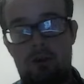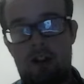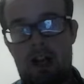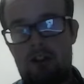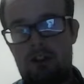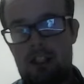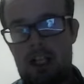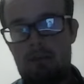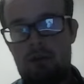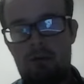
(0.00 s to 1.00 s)
of the Accrington
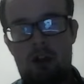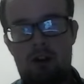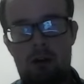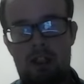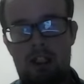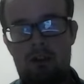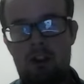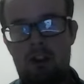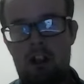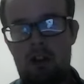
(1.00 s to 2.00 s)
game tomorrow,
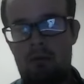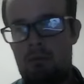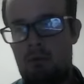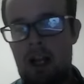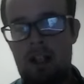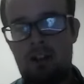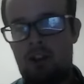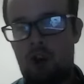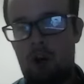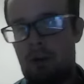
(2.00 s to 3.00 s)
Kieran, um, any
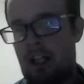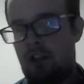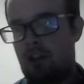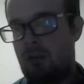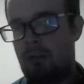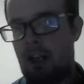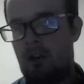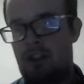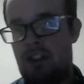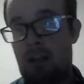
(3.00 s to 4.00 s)
score predictions from that?
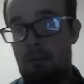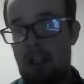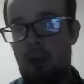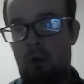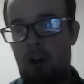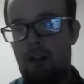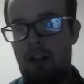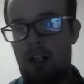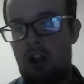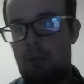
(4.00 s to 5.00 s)
Obviously, did beat you 1
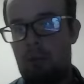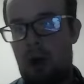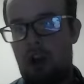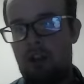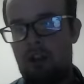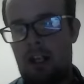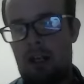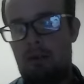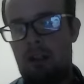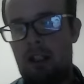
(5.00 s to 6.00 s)
0 on Boxing Day,
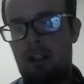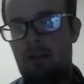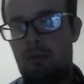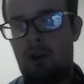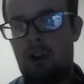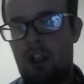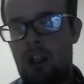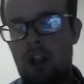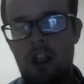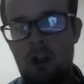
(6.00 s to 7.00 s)
I believe. But
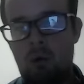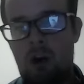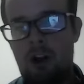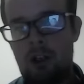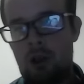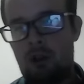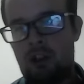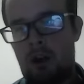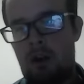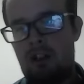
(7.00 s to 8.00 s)
uh, what are your thoughts
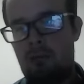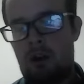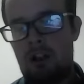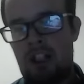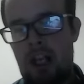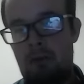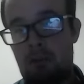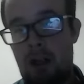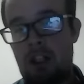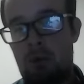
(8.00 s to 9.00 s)
going into tomorrow's game,
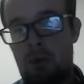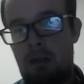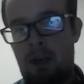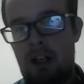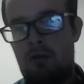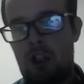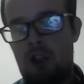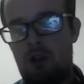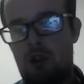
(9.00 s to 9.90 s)
especially with it being at the New